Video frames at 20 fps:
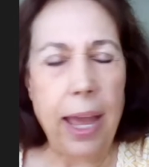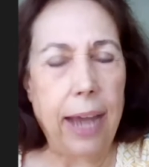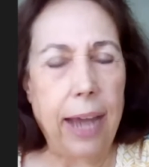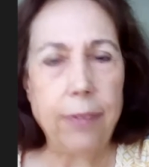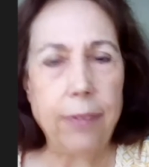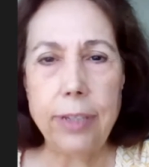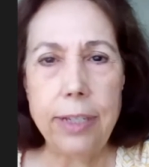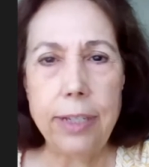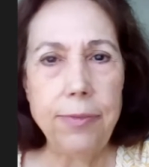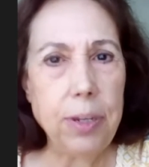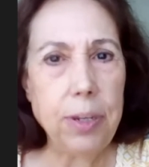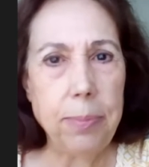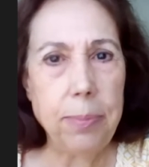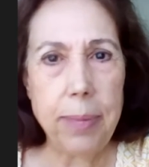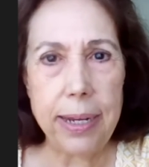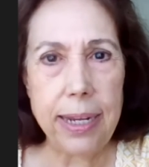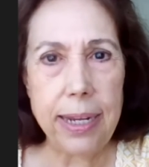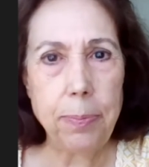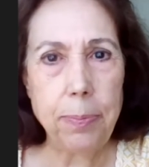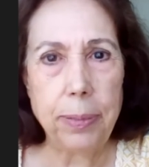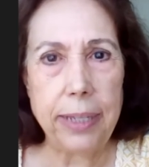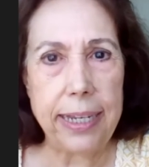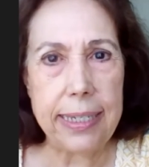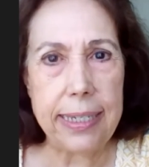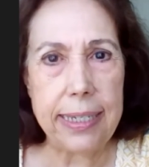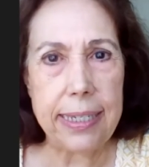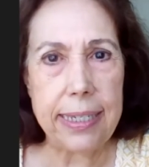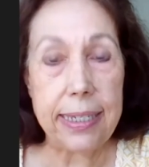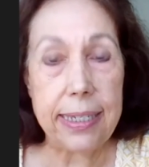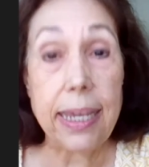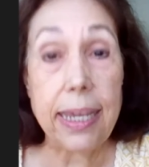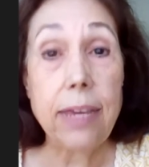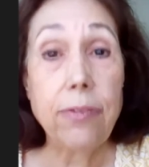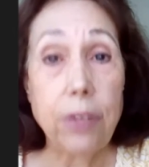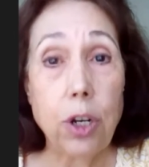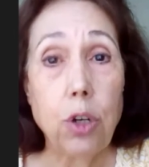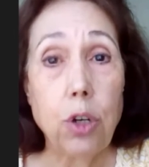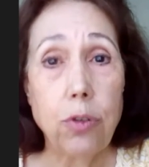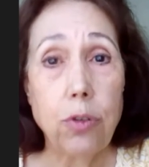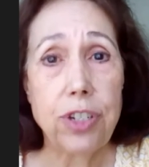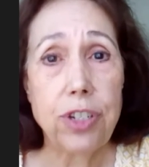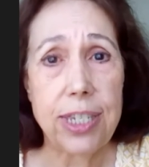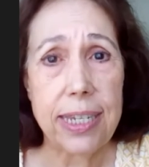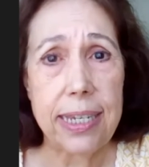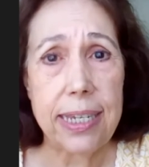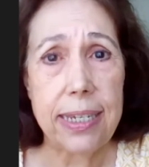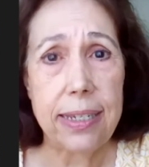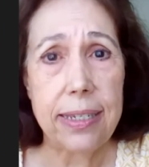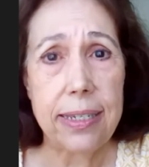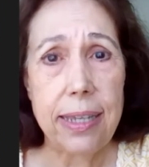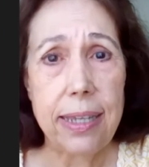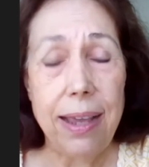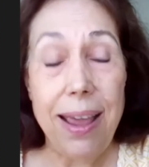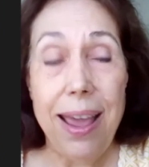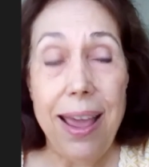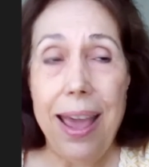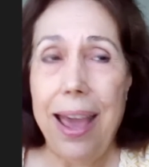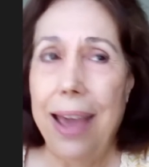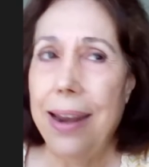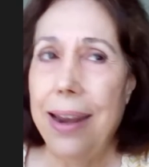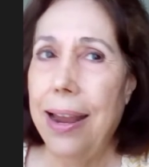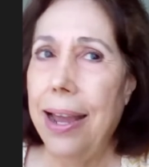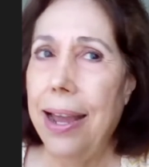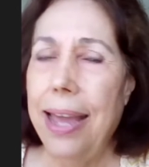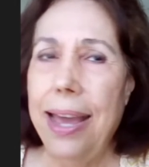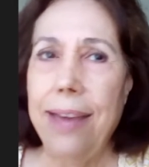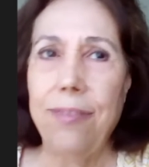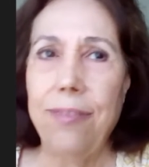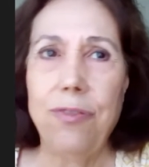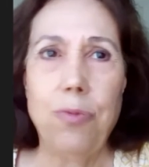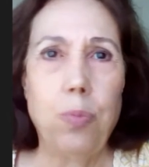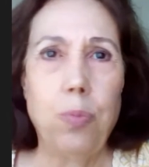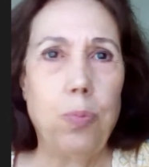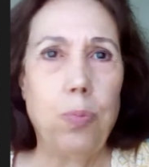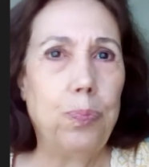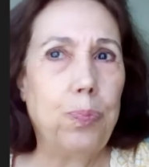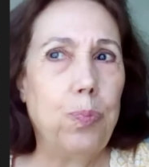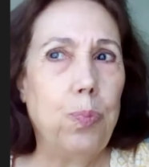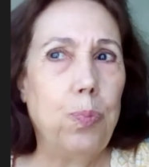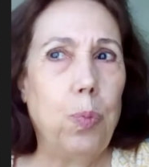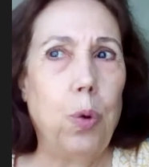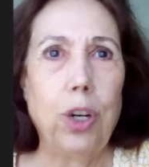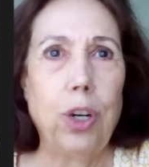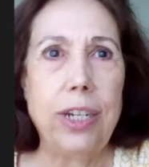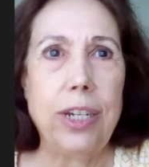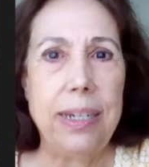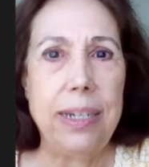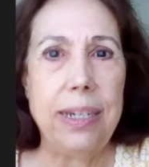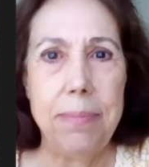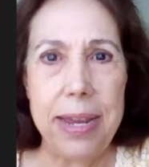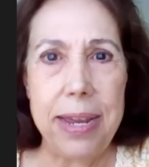I've lived in many places, even overseas, and I have worked in